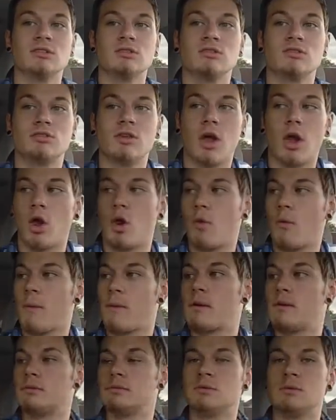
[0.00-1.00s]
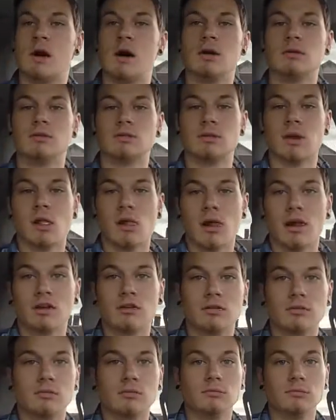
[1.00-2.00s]
So
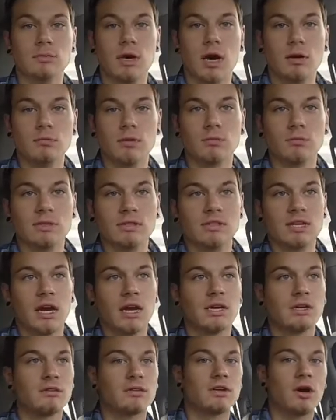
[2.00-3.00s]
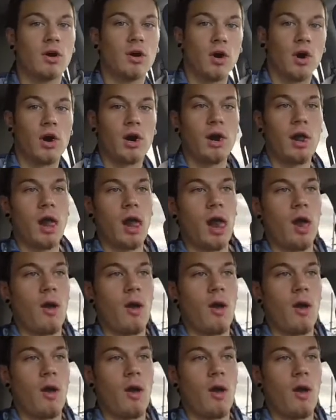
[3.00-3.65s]
mom let me take her car.